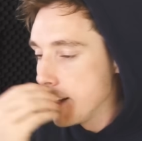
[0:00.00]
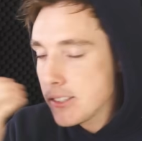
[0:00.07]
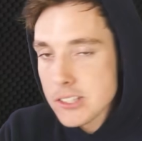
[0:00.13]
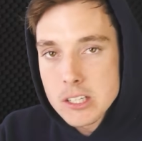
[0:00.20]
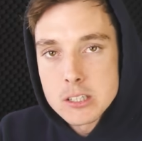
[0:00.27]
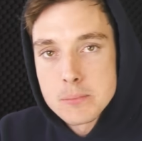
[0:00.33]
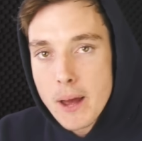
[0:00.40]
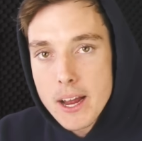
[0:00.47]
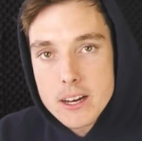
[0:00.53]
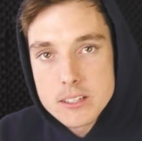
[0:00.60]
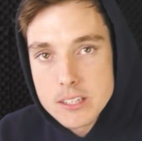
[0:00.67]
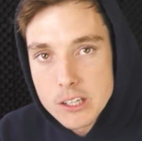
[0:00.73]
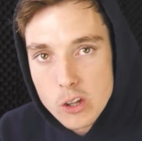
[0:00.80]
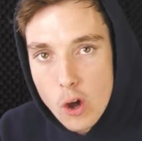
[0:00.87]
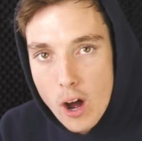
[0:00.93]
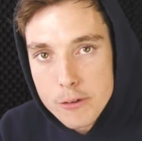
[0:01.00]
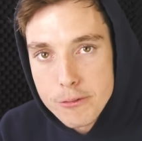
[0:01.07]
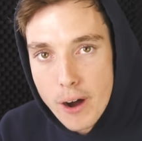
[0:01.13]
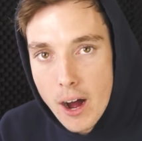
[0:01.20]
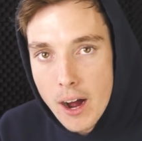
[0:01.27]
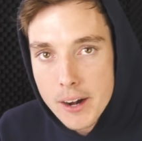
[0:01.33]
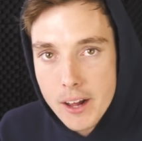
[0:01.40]
It just makes your life
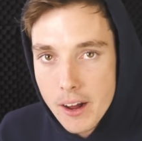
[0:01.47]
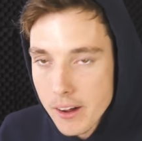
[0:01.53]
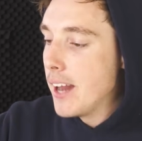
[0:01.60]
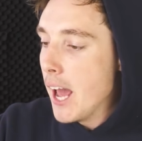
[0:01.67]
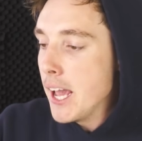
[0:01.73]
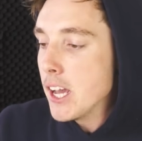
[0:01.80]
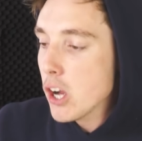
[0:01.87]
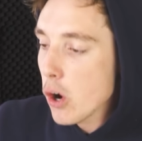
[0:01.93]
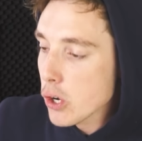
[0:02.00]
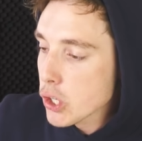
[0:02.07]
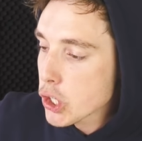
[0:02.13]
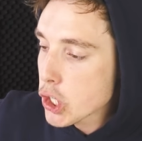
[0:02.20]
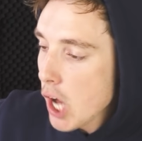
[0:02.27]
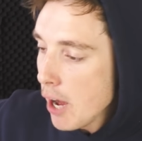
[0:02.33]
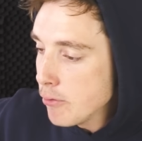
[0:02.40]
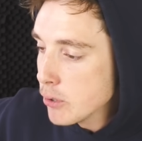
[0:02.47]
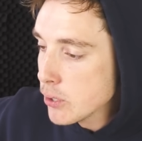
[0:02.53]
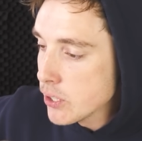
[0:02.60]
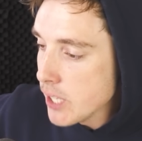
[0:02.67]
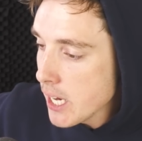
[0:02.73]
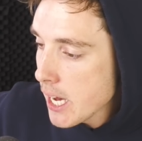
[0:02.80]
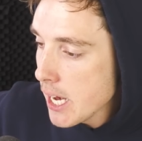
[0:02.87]
harder. Now you got a shovel
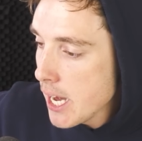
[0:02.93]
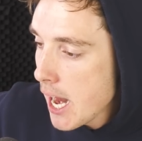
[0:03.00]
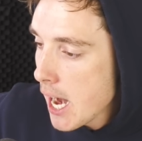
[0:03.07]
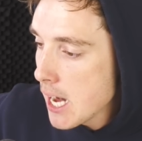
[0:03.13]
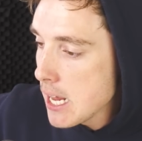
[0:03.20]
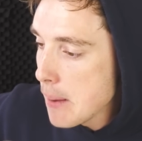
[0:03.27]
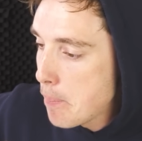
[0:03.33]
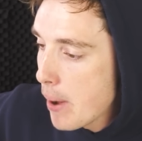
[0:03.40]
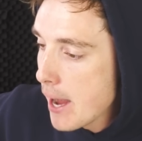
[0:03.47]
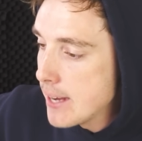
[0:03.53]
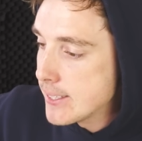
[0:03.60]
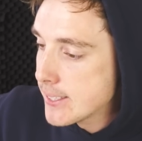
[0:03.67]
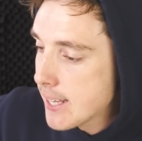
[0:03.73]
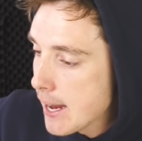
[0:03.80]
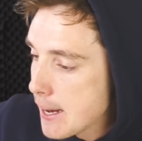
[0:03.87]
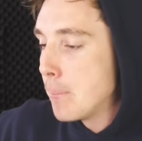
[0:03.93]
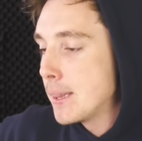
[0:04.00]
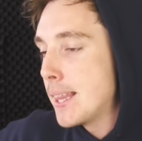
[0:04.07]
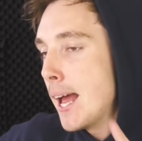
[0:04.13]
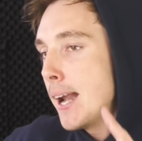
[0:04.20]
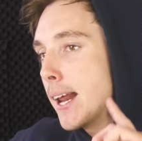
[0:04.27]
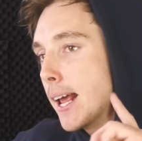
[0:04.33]
sticking out of your P C.
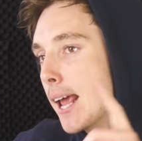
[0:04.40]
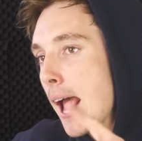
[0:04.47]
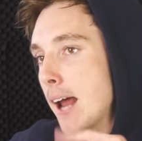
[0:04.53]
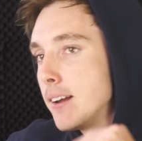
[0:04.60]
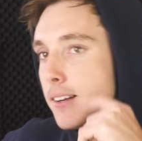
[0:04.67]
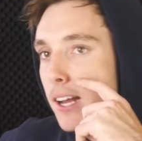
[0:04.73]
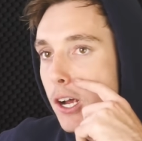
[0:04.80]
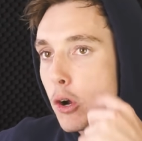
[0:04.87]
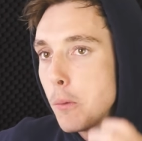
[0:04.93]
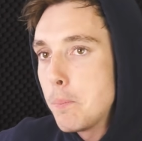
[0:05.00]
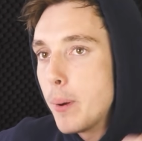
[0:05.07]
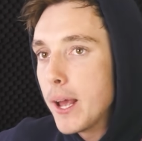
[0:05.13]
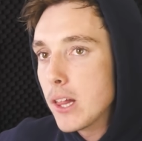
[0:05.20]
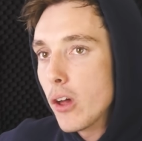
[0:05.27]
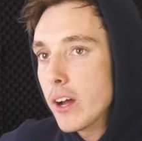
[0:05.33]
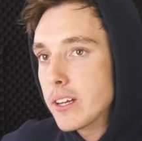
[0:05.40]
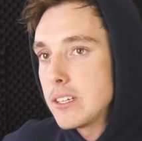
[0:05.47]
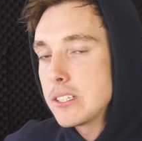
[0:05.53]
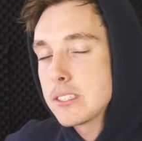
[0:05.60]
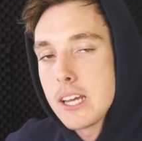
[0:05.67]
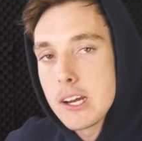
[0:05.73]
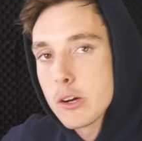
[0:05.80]
But then again, it could be like
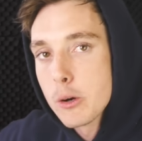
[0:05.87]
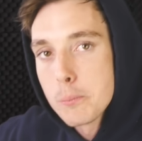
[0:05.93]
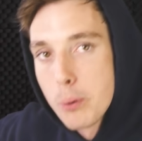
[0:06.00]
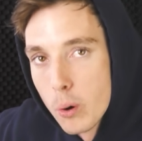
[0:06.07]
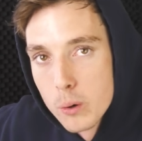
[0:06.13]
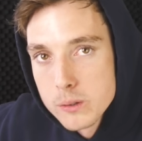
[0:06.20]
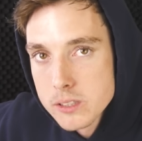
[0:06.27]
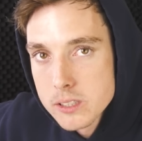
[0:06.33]
your secret porn